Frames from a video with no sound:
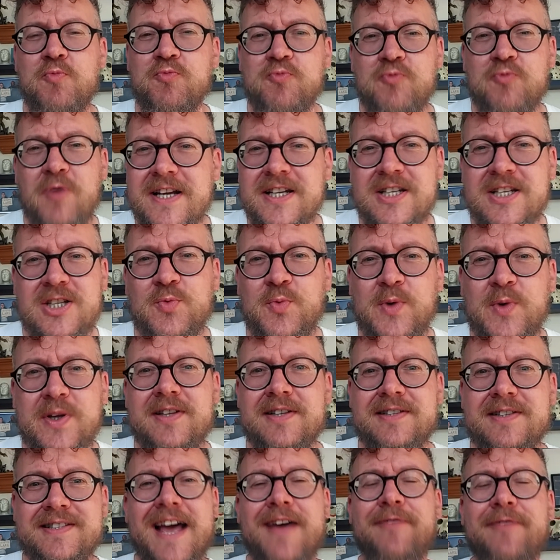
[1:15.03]
Race with
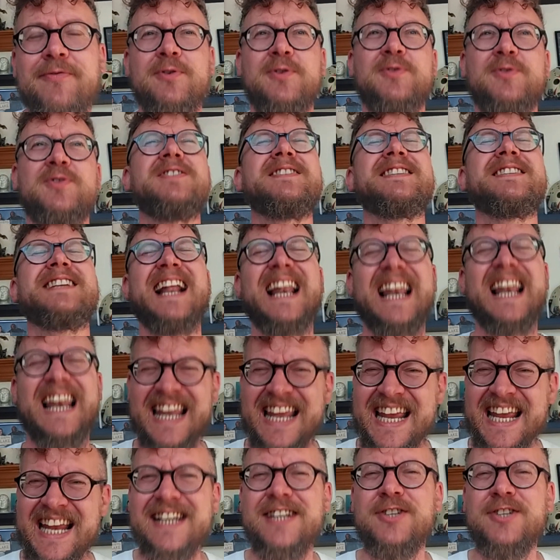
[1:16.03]
the Devil, that's
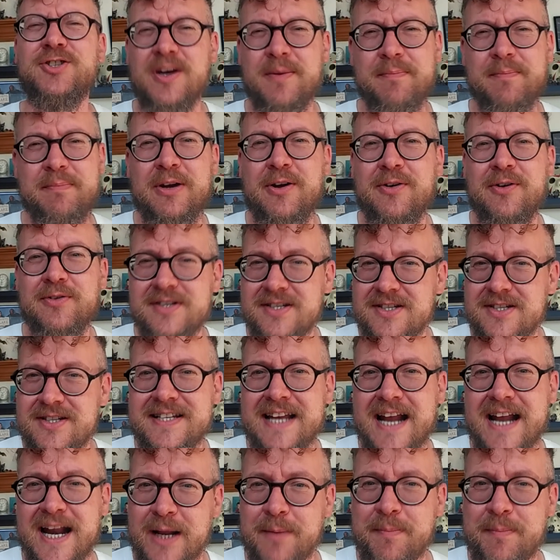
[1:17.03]
clearly jumping on the
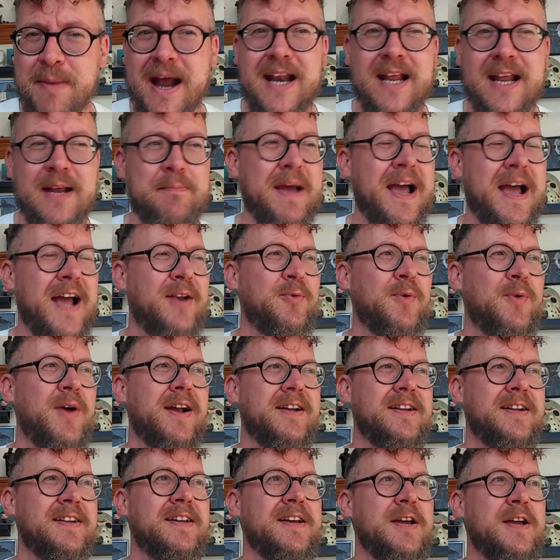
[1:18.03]
Satanic Panic
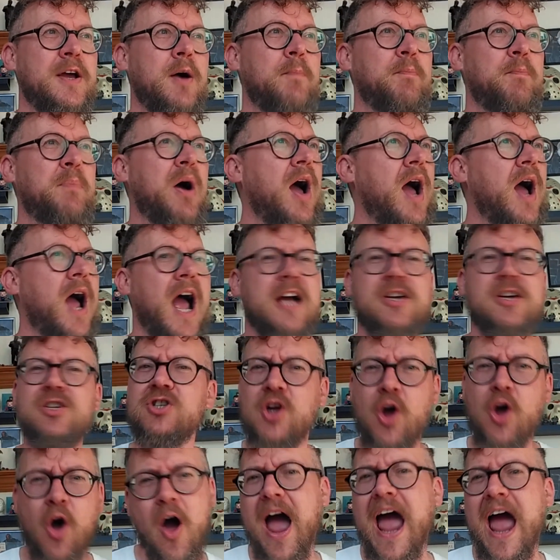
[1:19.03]
bandwagon, but has
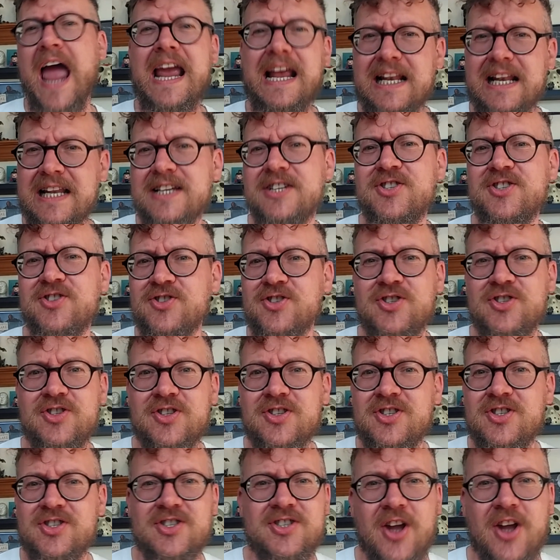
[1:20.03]
got
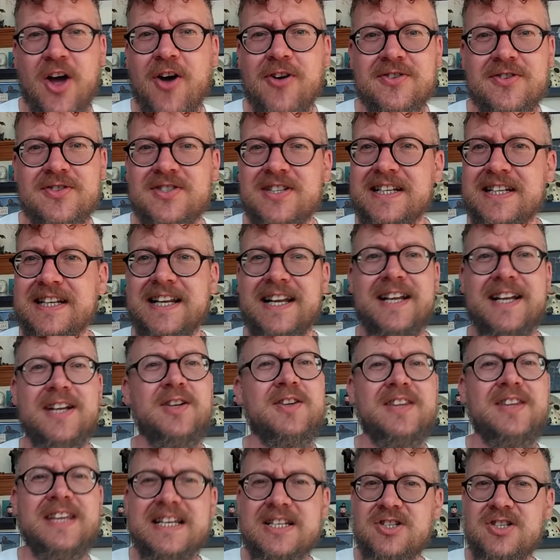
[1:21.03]
A-list stars in it.
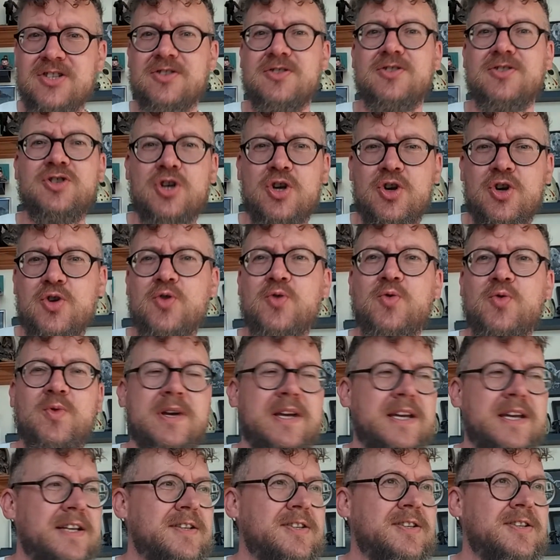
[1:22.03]
This too
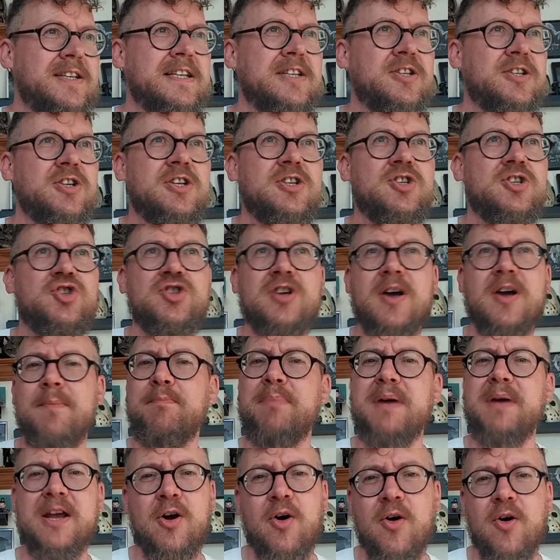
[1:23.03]
is
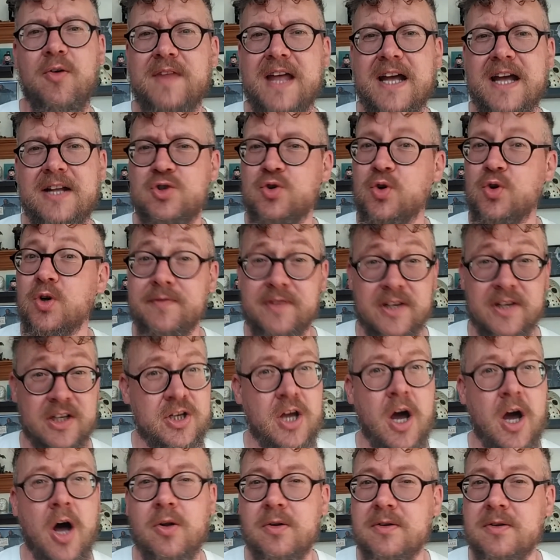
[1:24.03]
jumping on that sort of
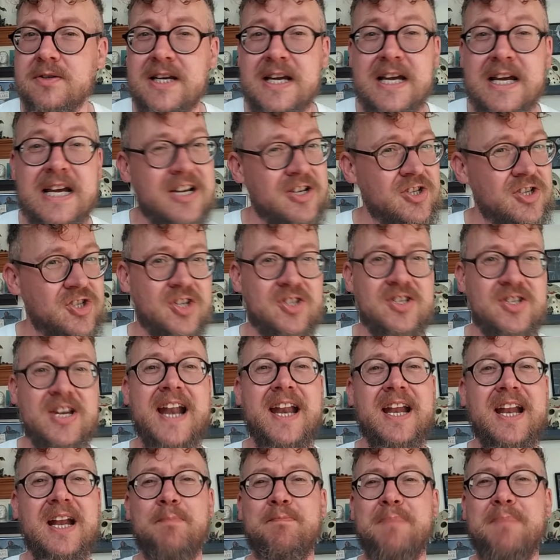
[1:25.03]
occult
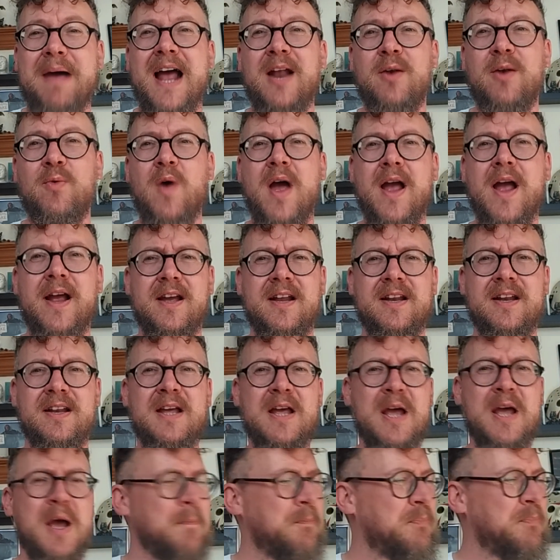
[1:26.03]
satanic bandwagon,
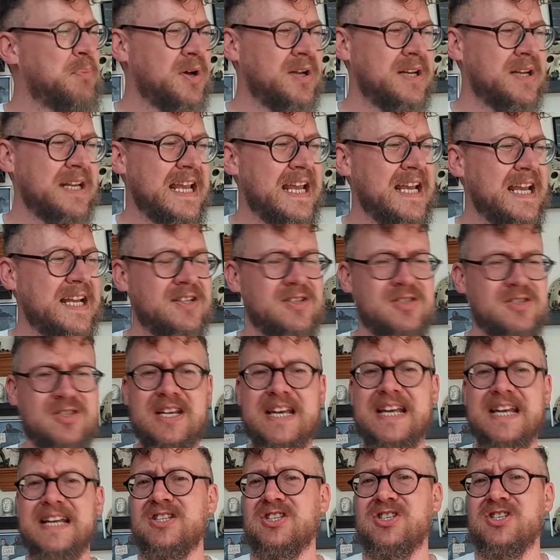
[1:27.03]
but it
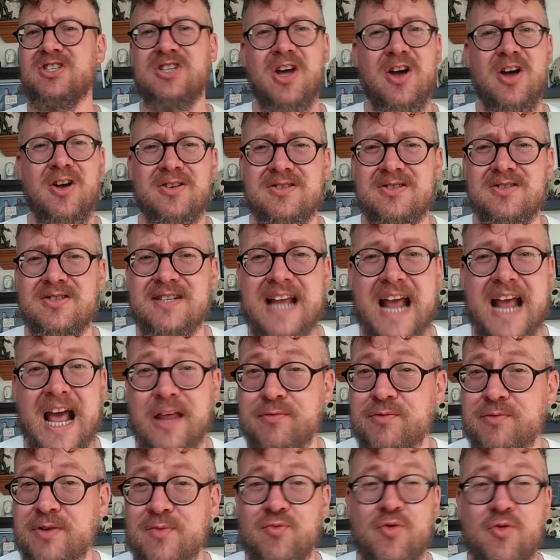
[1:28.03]
stars
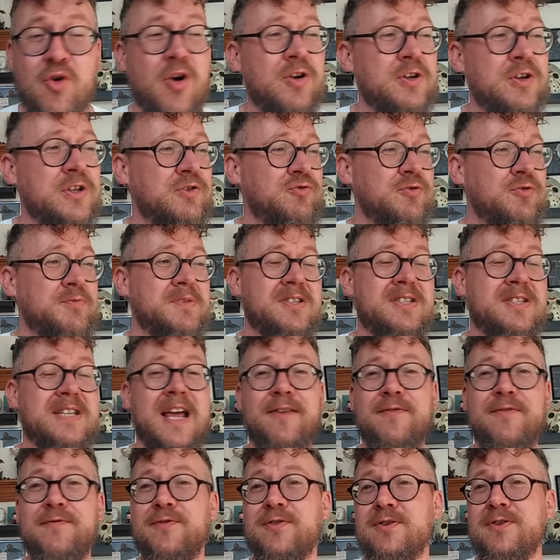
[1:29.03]
Catherine Ross from
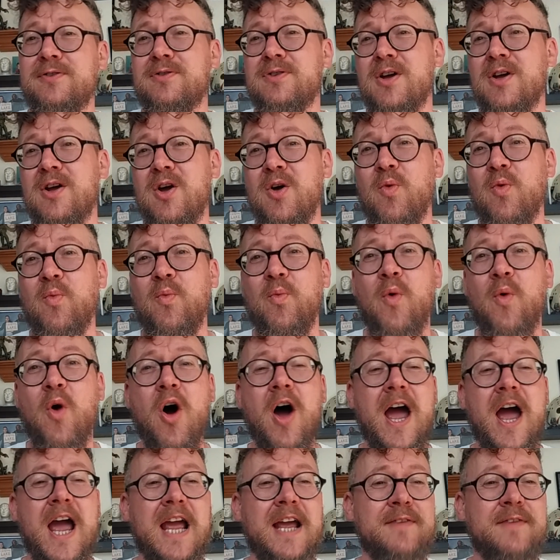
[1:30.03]
Stepford
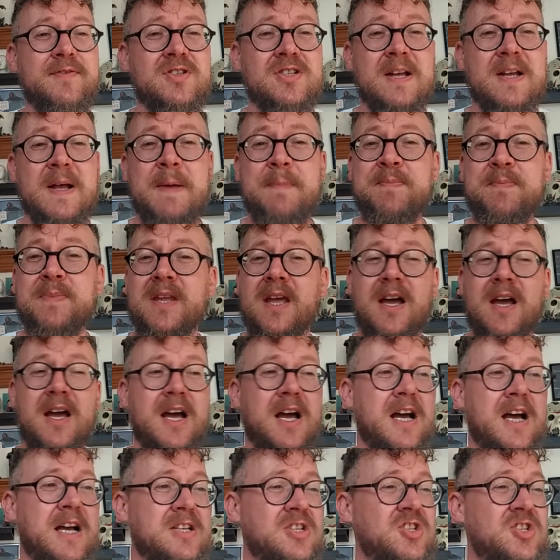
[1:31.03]
Wives,
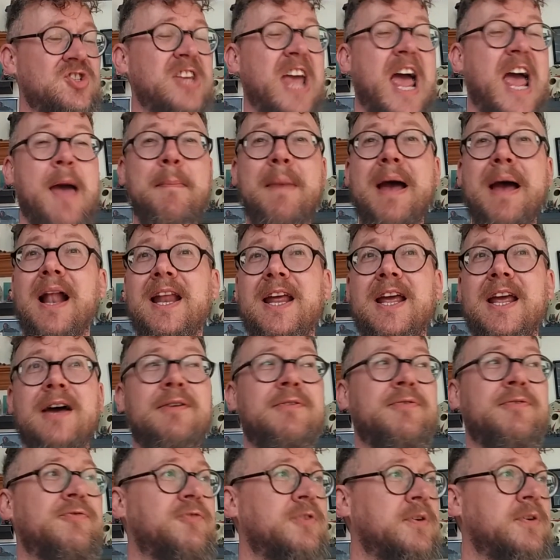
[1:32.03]
Sam
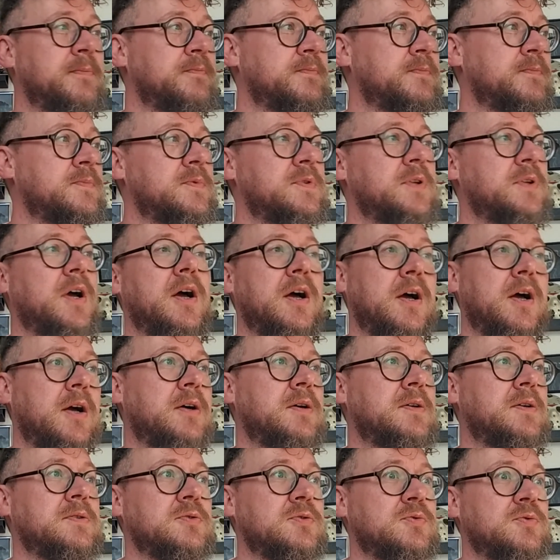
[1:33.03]
Elliott from,
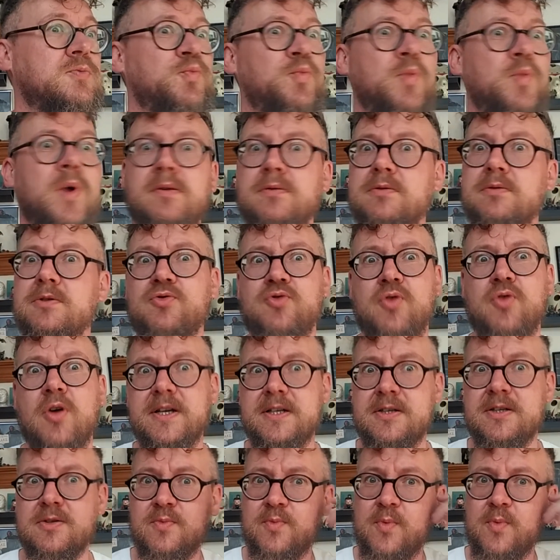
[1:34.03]
what
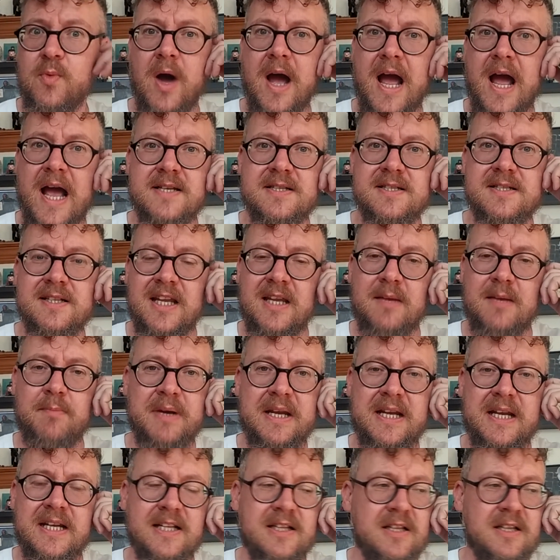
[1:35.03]
hasn't he
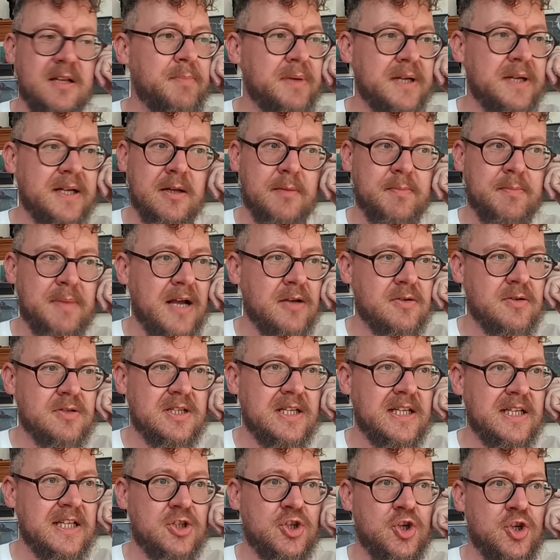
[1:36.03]
been in? The Big
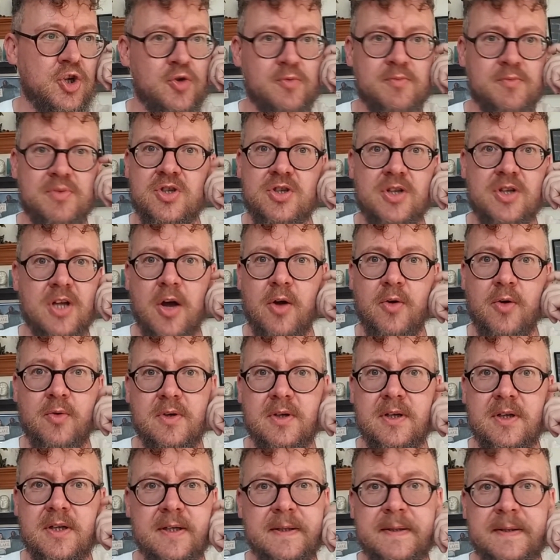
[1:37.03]
Lebowski,
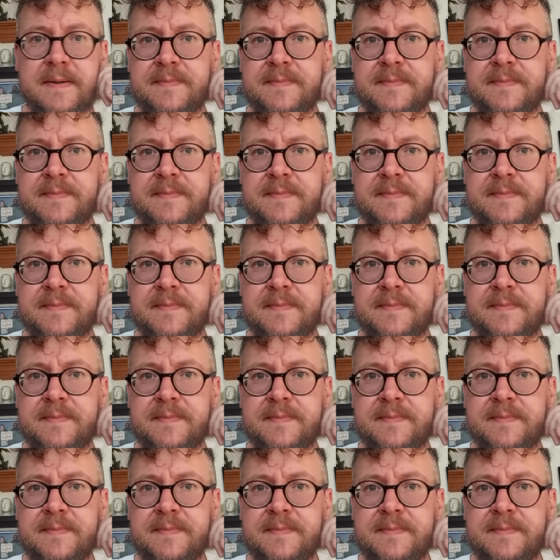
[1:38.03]
Tombstone,